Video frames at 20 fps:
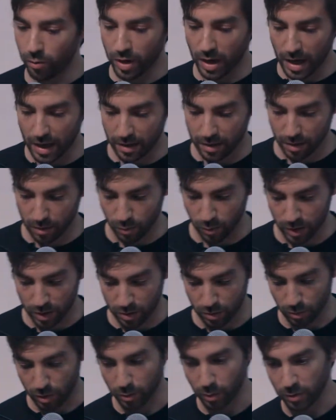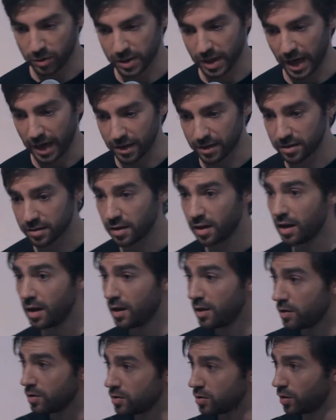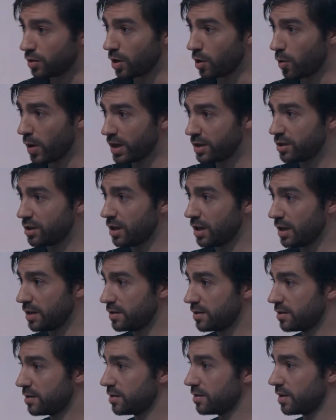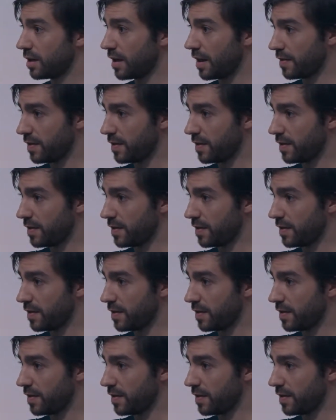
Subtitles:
related with suitable sites. So the question is,